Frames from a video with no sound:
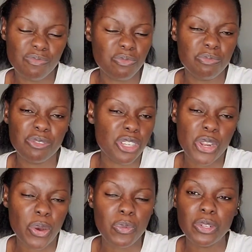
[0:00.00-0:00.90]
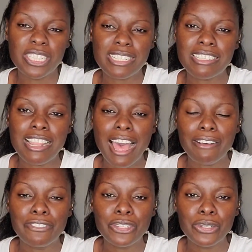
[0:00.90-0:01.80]
would just
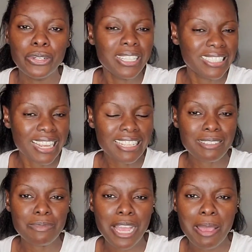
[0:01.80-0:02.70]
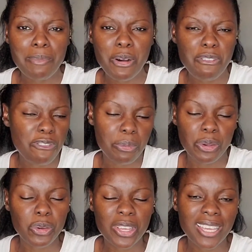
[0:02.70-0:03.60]
love to take some time off from
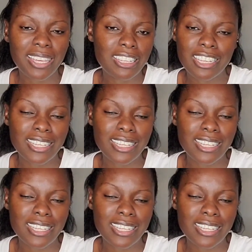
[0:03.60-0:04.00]
cooking.